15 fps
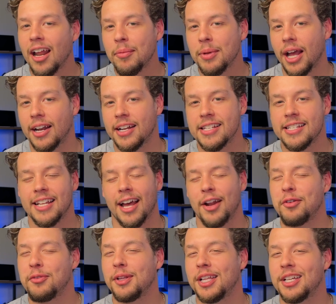be honest, I
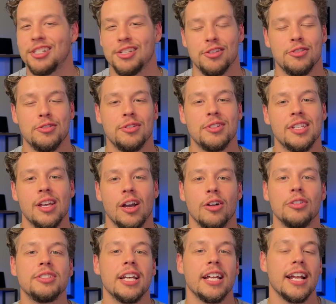don't really use the
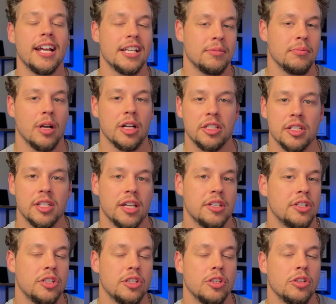OData as much as I
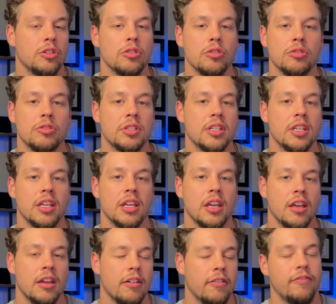just use the
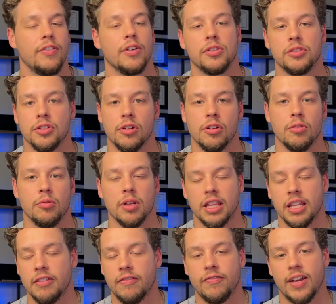filter with
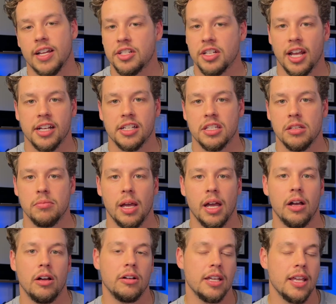the fetch
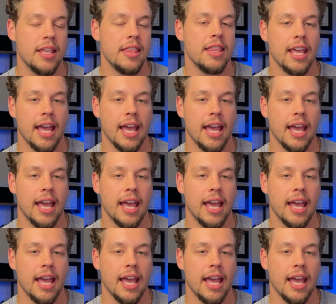XML in the